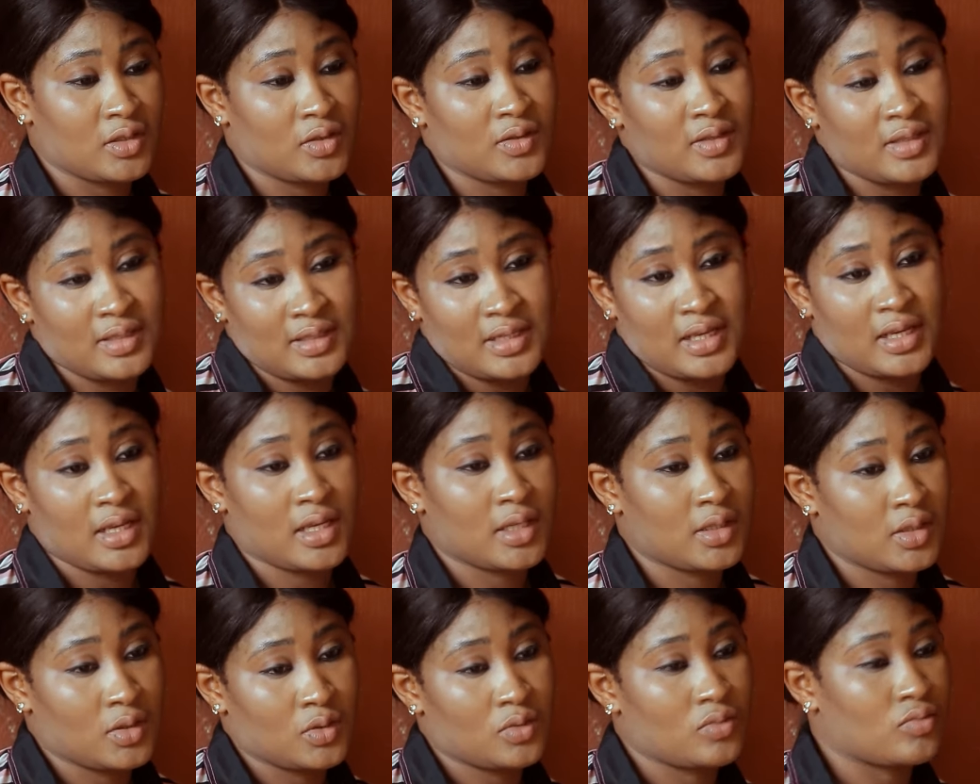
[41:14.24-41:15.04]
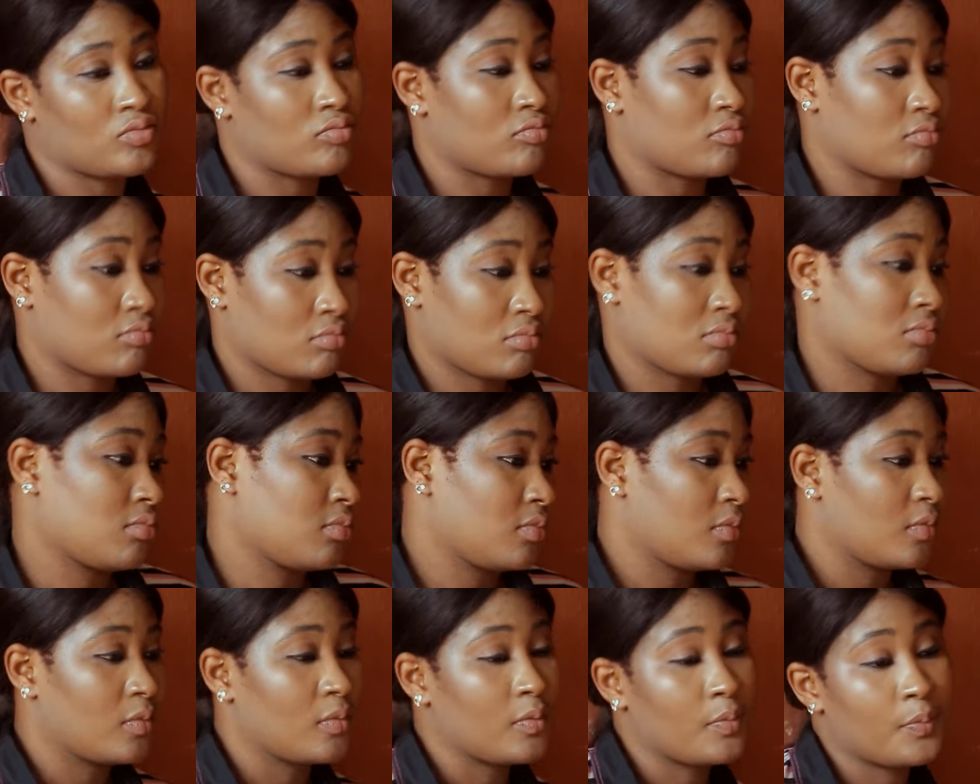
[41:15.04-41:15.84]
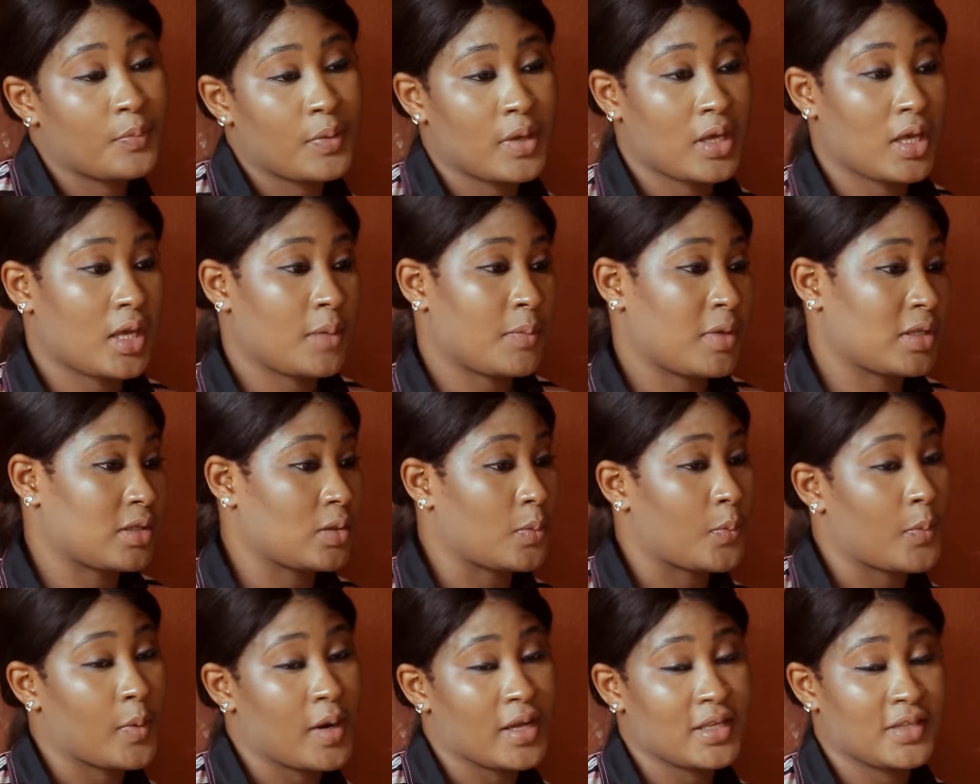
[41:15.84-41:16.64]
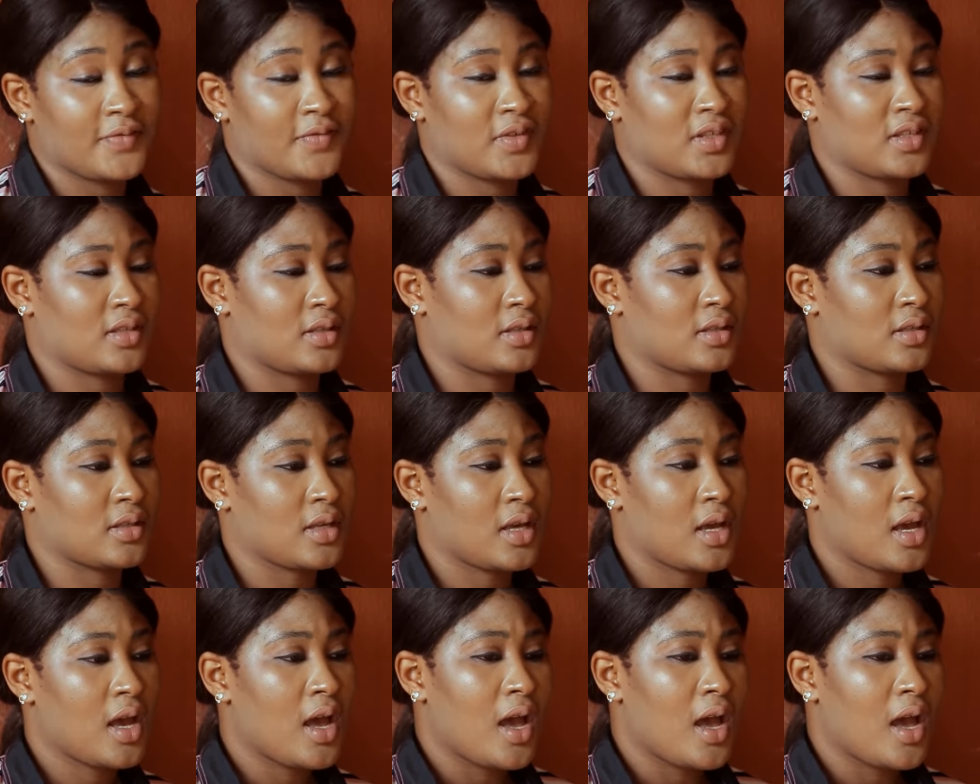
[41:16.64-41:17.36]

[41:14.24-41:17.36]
I just decided to pay him a surprise visit.